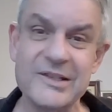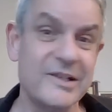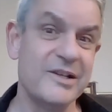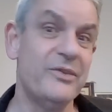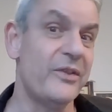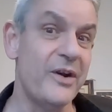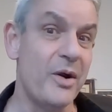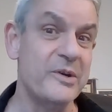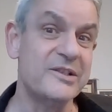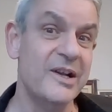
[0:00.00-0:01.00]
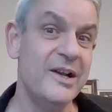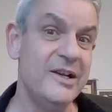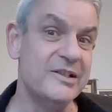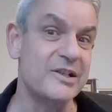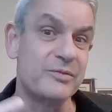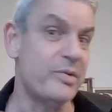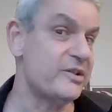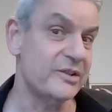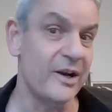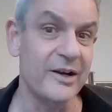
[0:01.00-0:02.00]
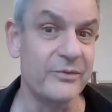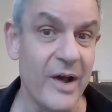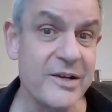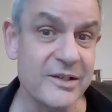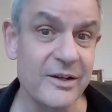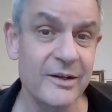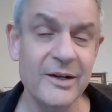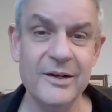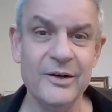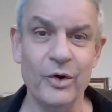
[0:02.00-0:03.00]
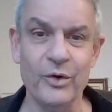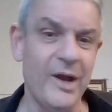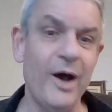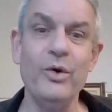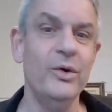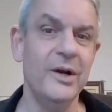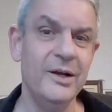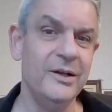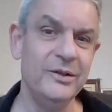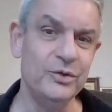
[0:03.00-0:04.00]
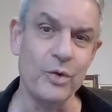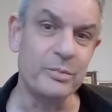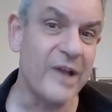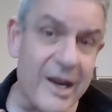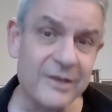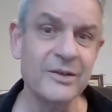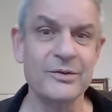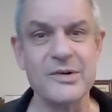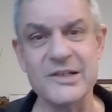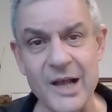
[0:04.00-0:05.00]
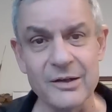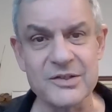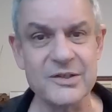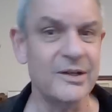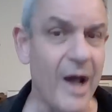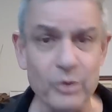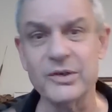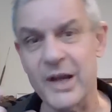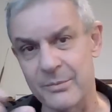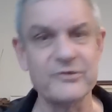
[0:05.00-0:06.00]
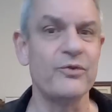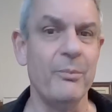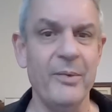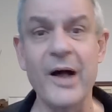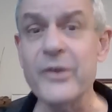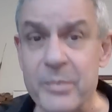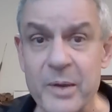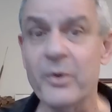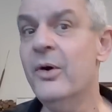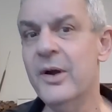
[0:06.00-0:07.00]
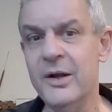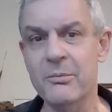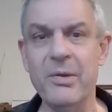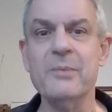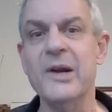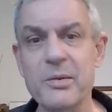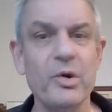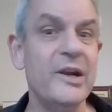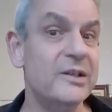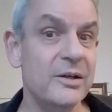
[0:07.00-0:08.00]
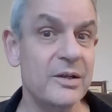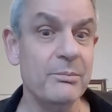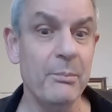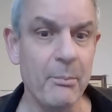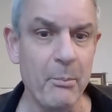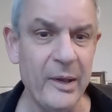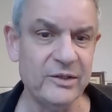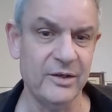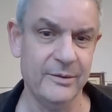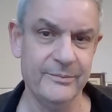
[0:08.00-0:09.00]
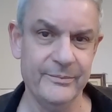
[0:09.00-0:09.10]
It's as if the therapist He's his personal advisor on how to obtain results and outcomes from other people by manipulating them better.